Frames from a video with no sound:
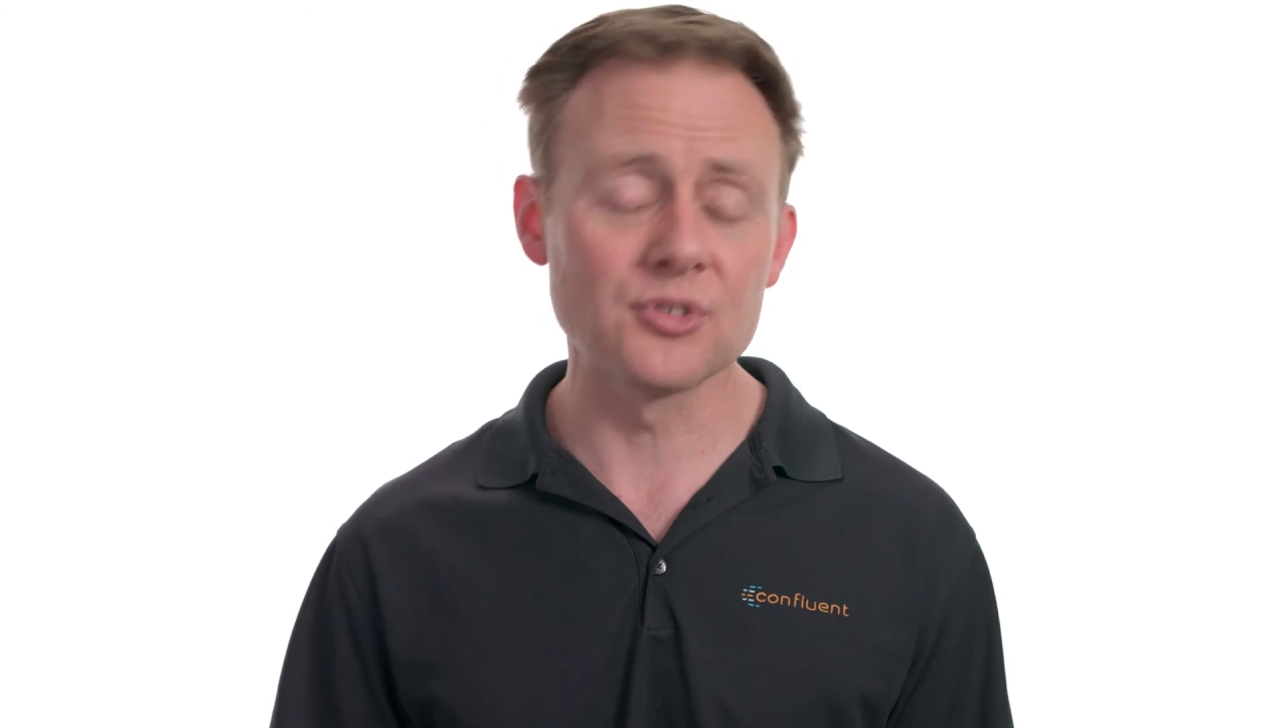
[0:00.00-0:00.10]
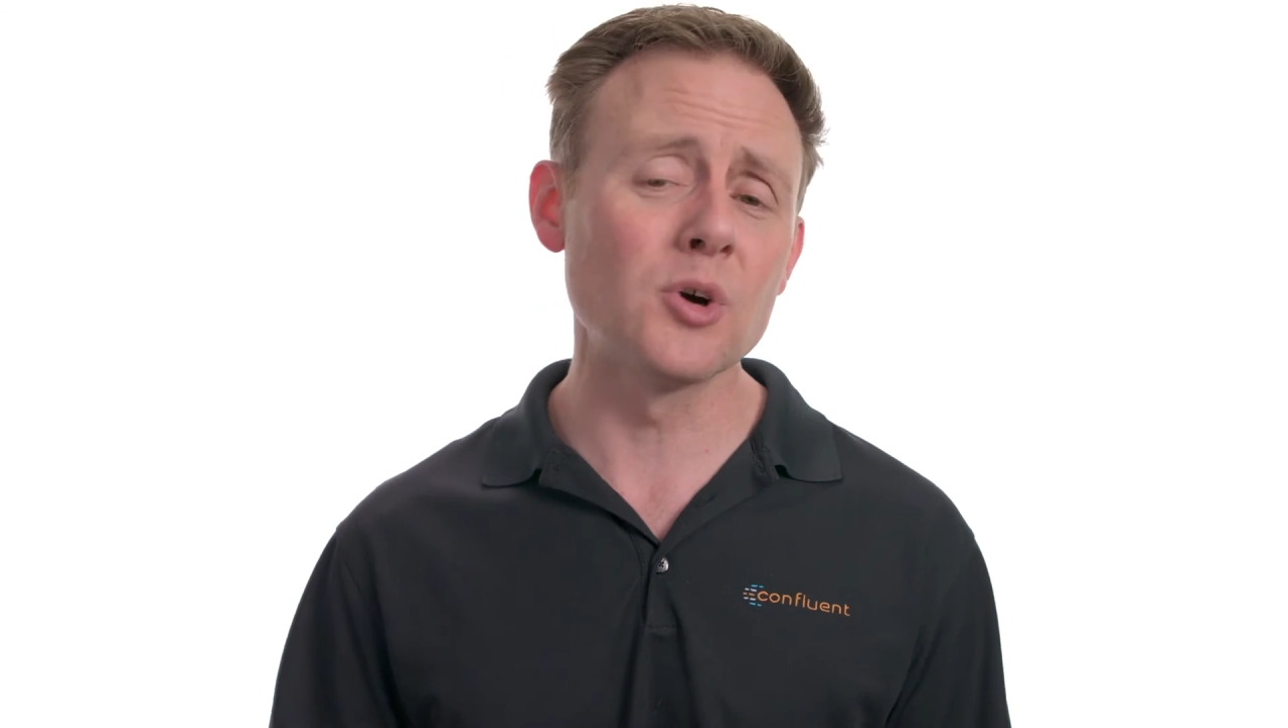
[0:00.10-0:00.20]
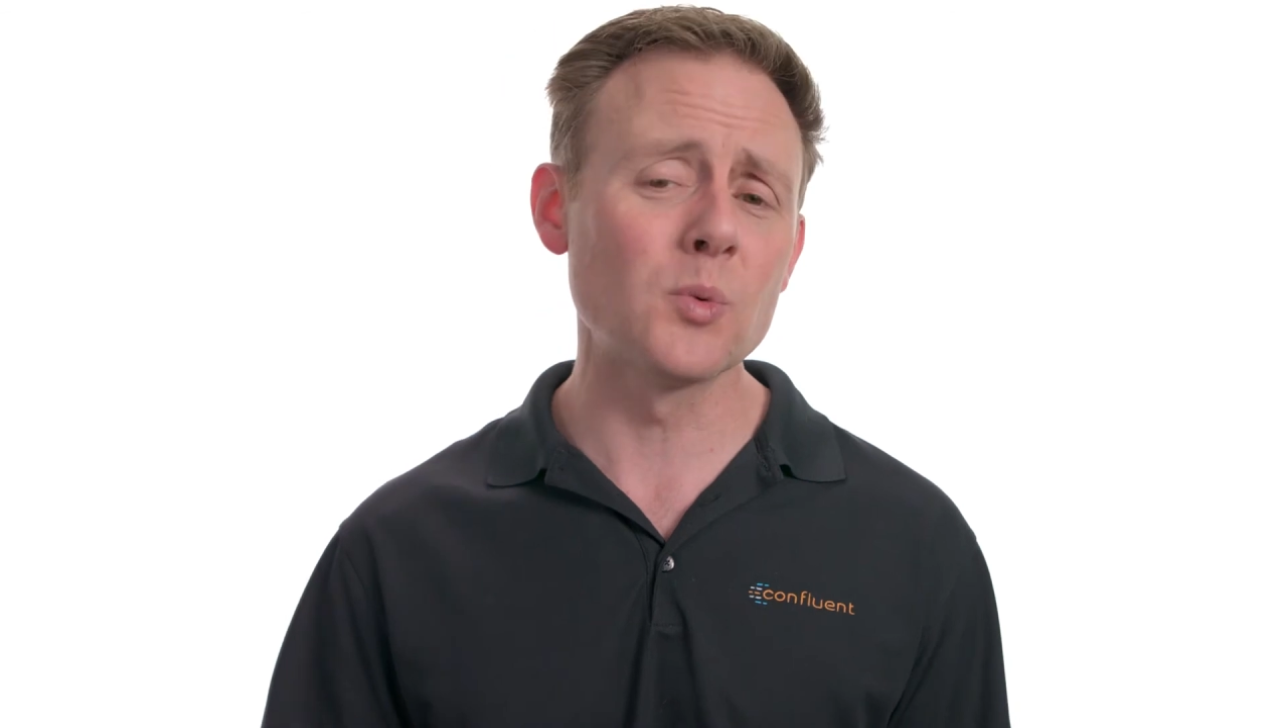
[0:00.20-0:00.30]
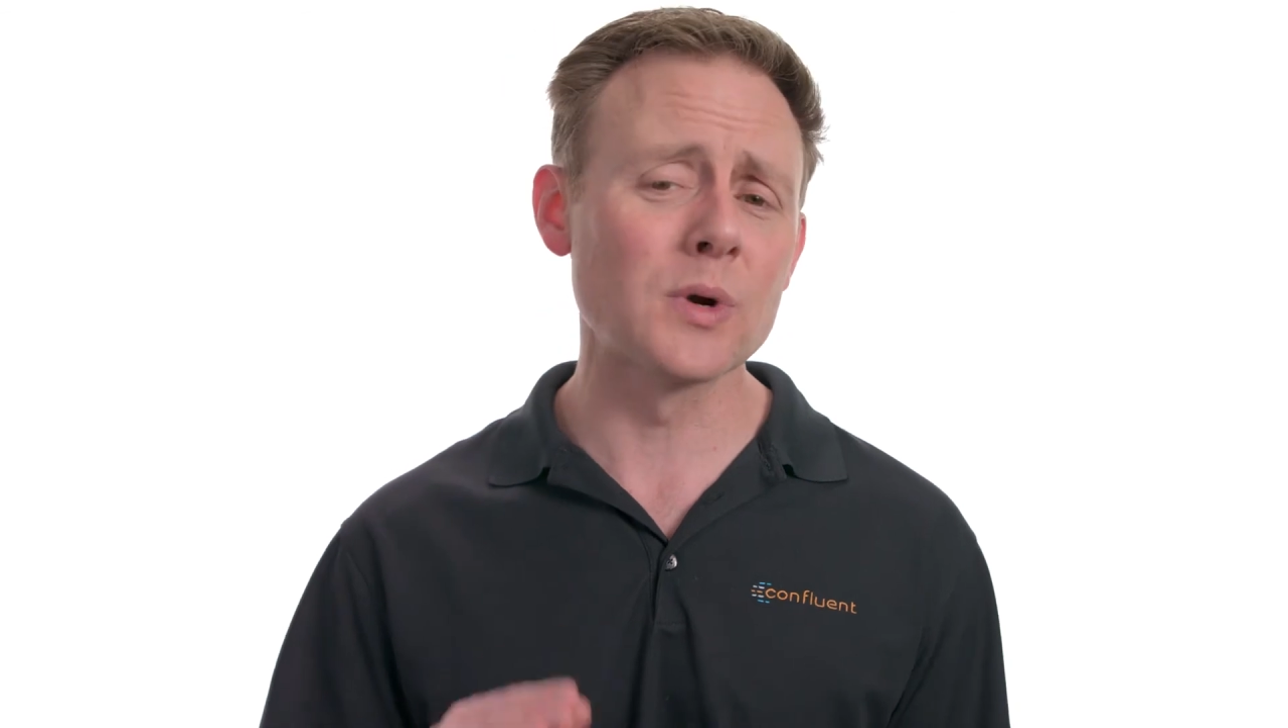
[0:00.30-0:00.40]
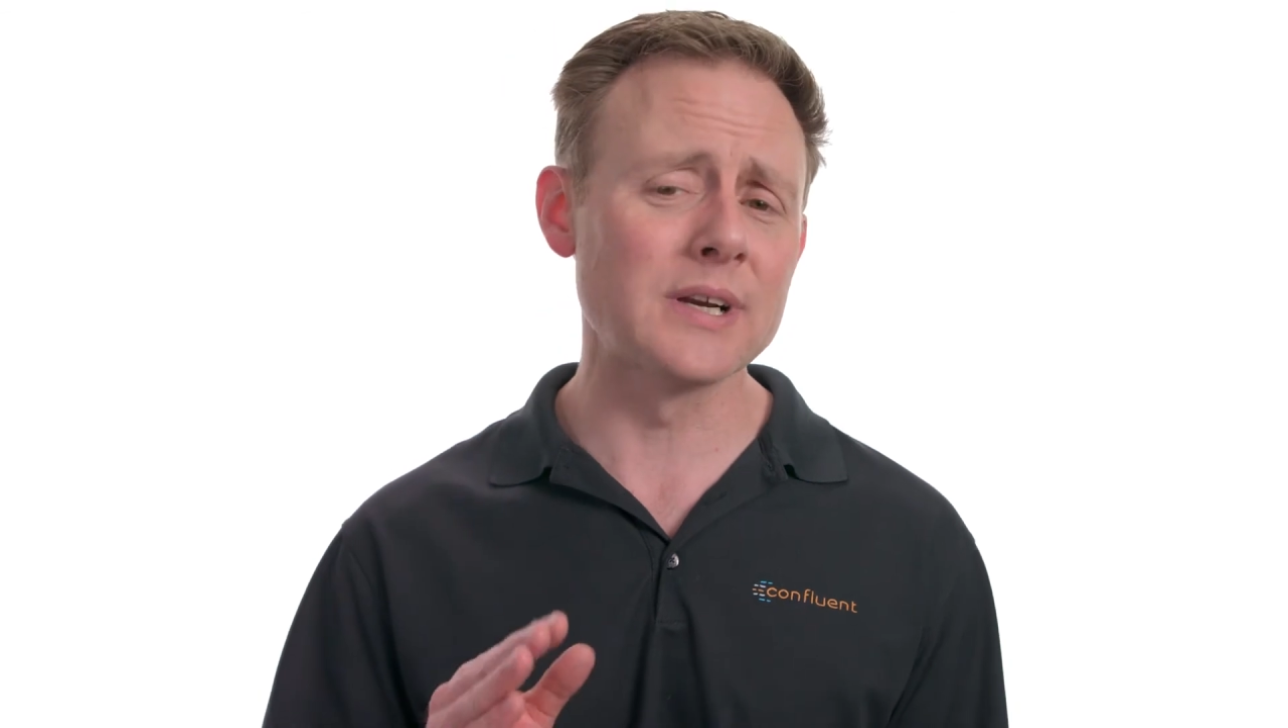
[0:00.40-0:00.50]

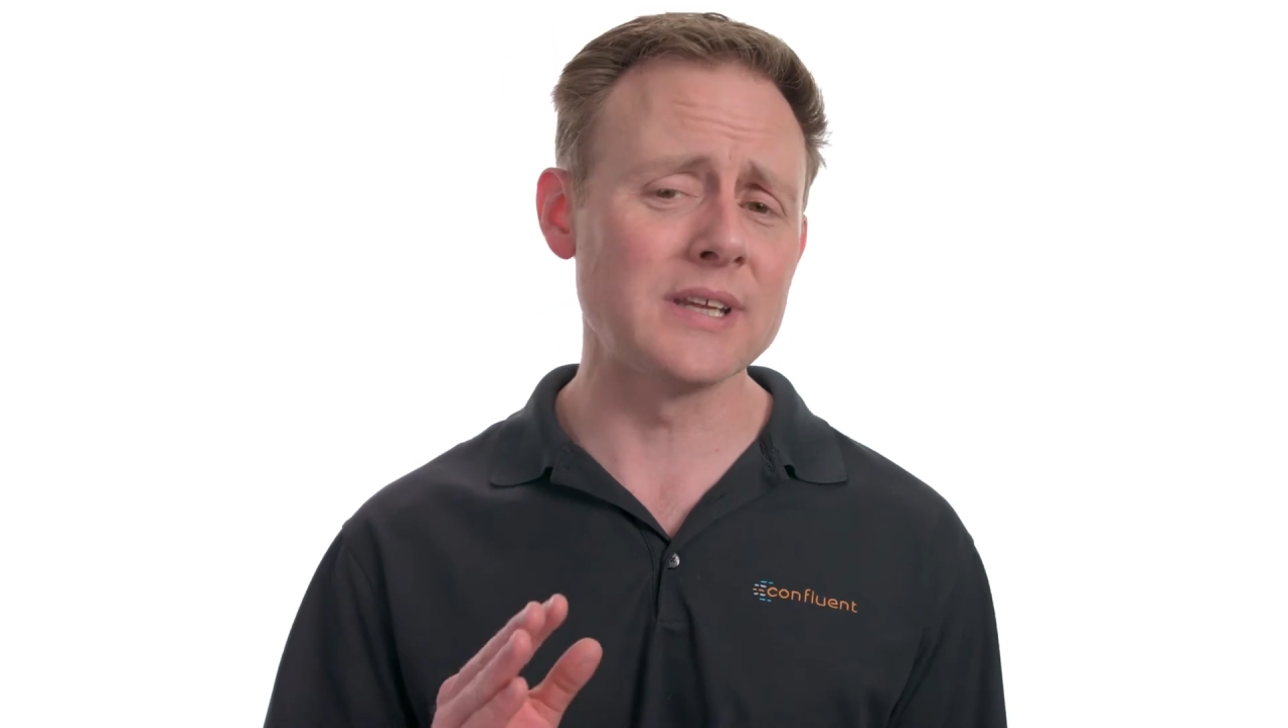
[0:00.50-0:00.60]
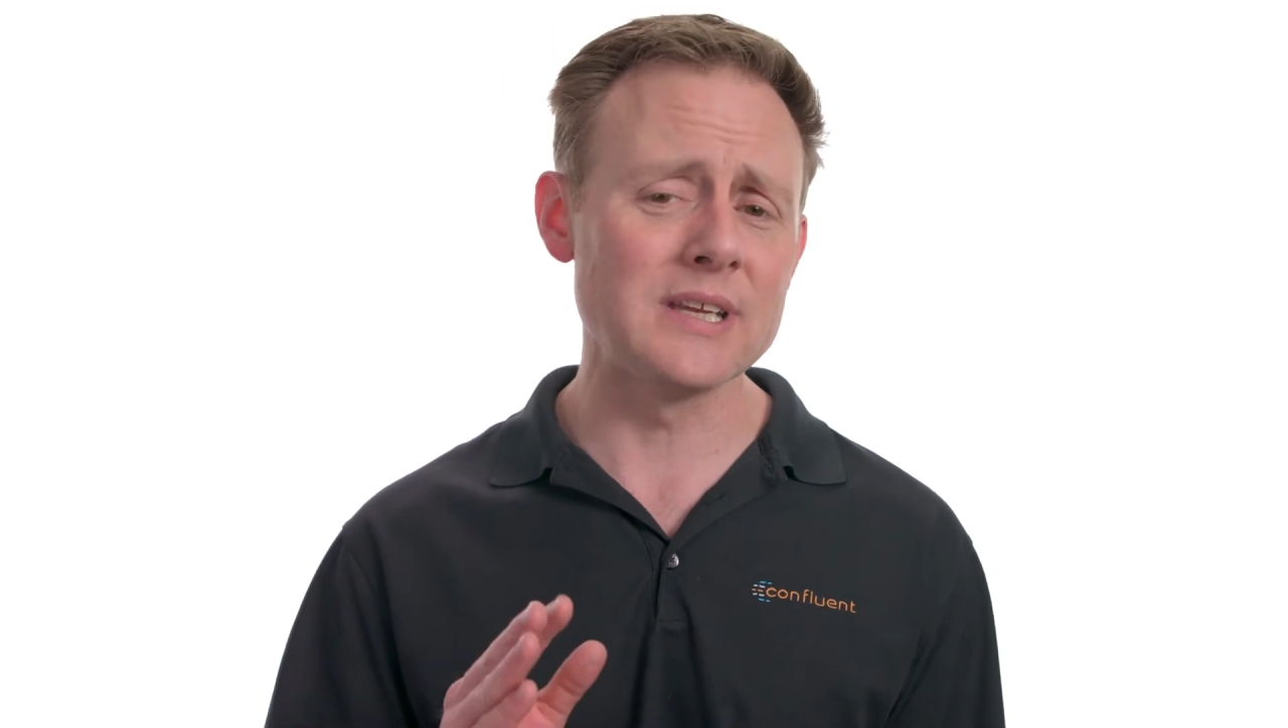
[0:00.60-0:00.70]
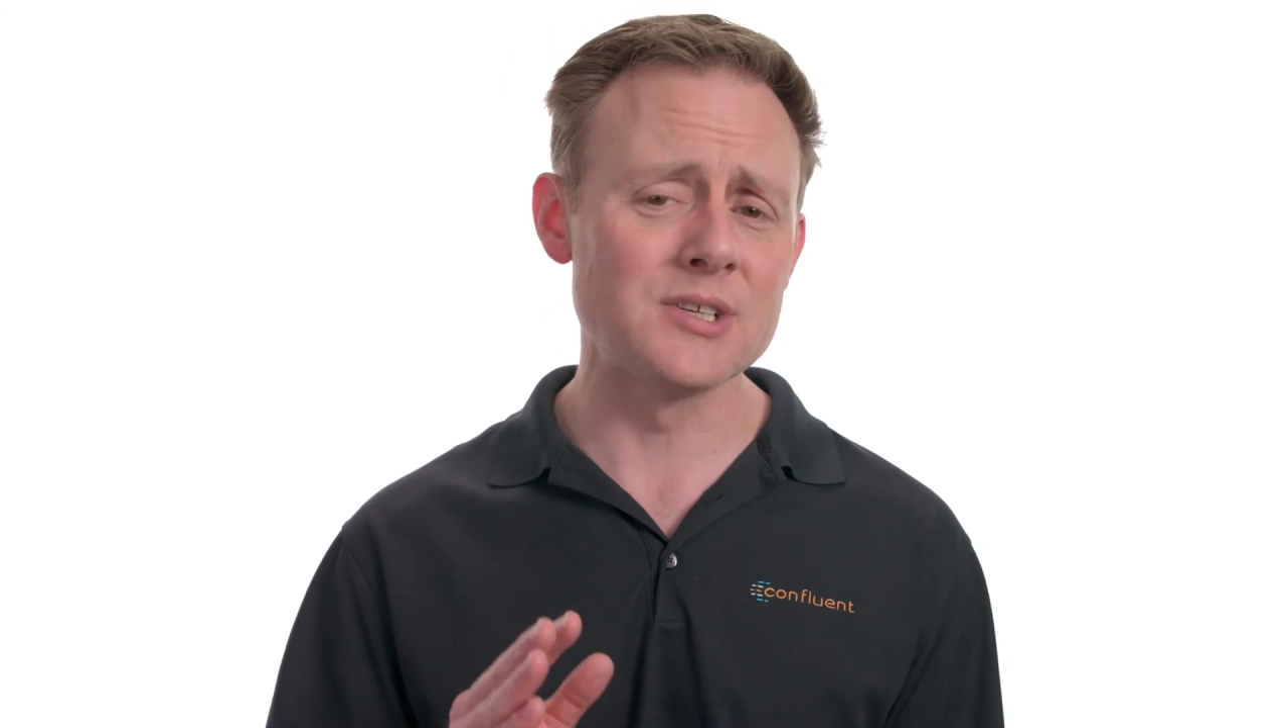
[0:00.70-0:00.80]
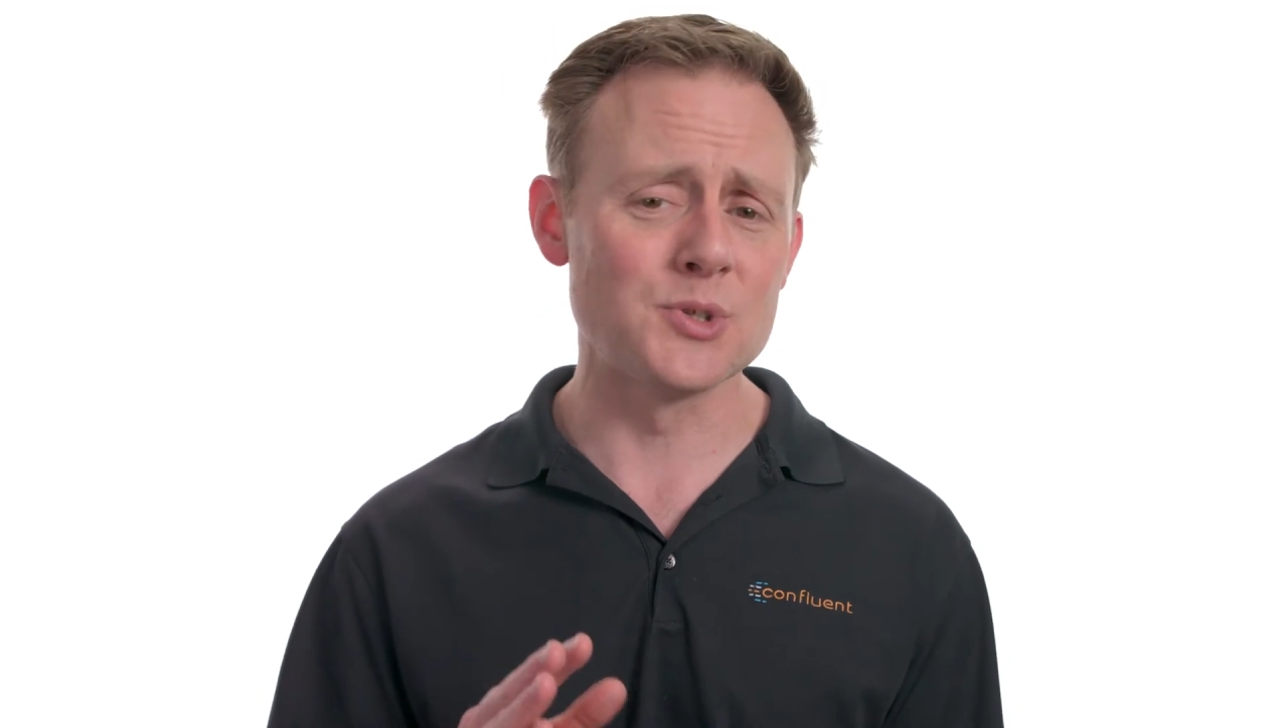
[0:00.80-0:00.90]
so we're gonna need